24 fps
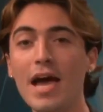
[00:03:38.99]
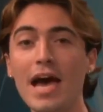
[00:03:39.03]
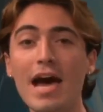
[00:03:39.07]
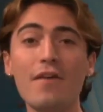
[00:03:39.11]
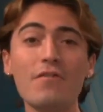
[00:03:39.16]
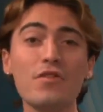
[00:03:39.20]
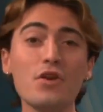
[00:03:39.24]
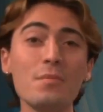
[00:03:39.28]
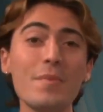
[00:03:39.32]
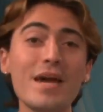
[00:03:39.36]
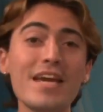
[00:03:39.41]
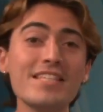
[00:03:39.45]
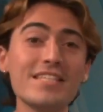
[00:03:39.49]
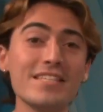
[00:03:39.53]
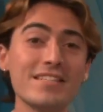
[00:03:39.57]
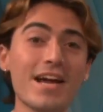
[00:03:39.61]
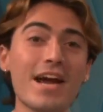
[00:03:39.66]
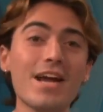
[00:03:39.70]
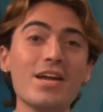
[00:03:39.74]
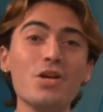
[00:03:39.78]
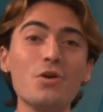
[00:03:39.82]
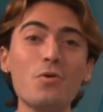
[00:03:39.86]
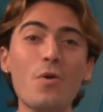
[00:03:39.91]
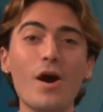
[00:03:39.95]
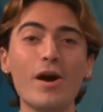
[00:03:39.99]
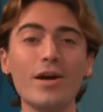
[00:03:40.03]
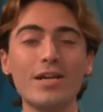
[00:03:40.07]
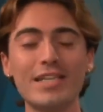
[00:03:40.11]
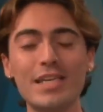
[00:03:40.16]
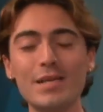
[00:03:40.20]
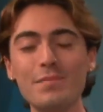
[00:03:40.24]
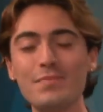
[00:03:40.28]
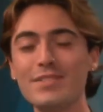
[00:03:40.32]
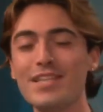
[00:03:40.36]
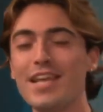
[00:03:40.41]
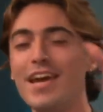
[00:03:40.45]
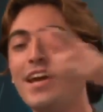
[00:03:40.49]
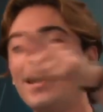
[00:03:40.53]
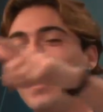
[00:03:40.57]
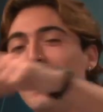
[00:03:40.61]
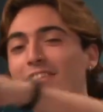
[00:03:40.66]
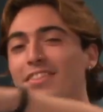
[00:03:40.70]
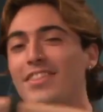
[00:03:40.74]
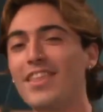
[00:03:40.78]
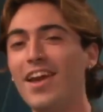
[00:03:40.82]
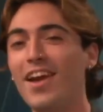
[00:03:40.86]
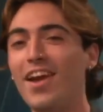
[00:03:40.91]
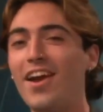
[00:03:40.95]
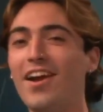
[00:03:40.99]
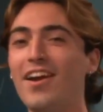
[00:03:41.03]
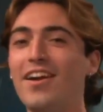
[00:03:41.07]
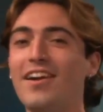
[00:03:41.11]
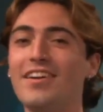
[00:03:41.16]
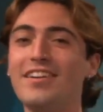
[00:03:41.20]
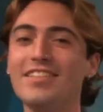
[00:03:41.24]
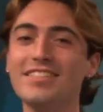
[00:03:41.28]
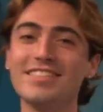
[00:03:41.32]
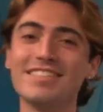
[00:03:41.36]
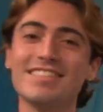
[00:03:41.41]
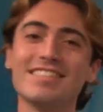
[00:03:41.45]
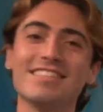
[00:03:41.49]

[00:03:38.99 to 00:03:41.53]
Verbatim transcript: Have an amazing night, Newark. Keep slaying out there.